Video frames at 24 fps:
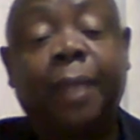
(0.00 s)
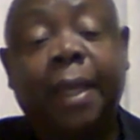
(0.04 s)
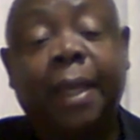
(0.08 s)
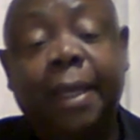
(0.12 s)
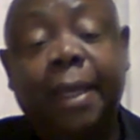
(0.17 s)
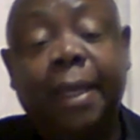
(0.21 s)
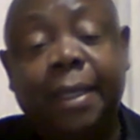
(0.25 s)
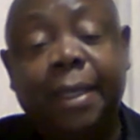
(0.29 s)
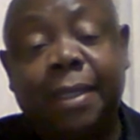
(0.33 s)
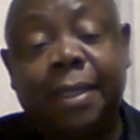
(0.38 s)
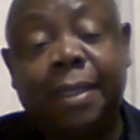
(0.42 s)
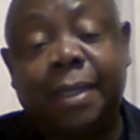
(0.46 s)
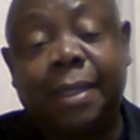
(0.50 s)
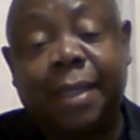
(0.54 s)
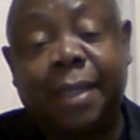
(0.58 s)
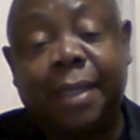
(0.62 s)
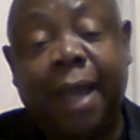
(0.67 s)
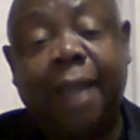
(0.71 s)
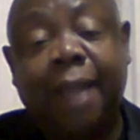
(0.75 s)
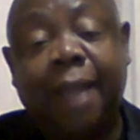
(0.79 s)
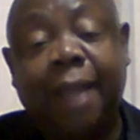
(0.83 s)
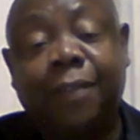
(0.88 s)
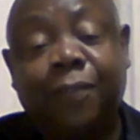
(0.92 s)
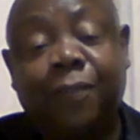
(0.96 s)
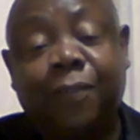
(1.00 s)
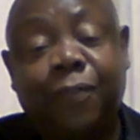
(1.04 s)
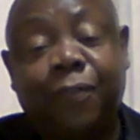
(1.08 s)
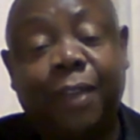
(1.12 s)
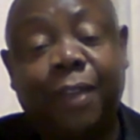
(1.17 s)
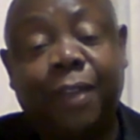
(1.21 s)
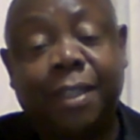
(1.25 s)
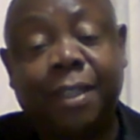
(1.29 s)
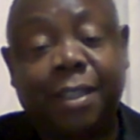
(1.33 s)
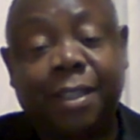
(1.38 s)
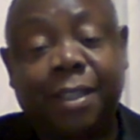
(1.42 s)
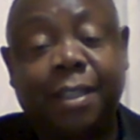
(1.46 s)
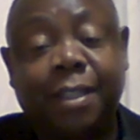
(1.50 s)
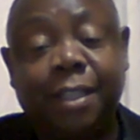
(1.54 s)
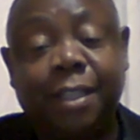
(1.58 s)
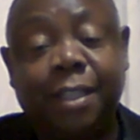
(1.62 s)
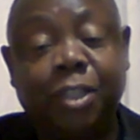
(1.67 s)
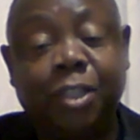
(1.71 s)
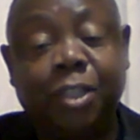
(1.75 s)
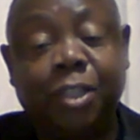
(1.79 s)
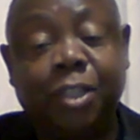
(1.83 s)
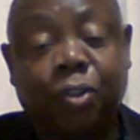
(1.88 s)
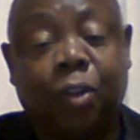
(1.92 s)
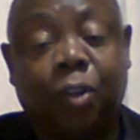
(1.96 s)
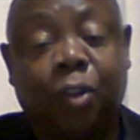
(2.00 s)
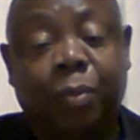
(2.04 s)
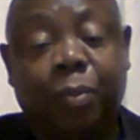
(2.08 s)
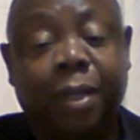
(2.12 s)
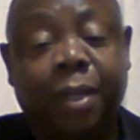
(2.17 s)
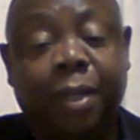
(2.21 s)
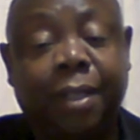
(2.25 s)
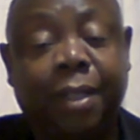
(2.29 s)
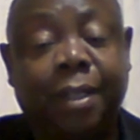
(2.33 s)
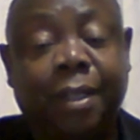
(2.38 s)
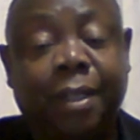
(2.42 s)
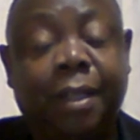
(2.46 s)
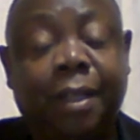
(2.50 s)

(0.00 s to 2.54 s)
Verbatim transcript: is that first installment